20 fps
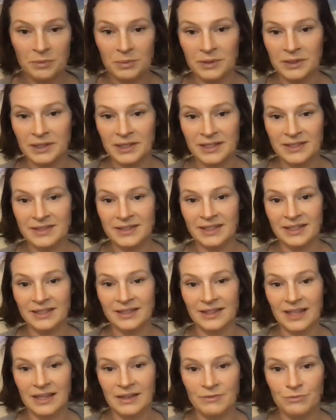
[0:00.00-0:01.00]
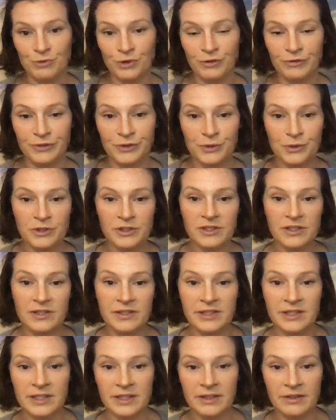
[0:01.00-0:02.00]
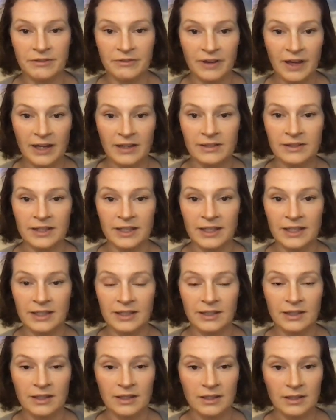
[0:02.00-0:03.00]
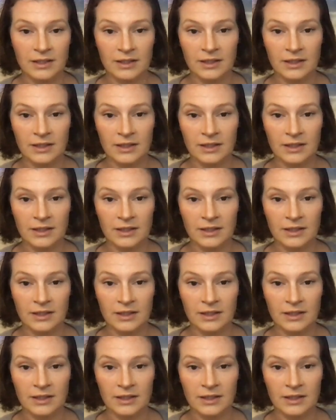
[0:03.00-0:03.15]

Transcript: but it's like they refuse to see the fact that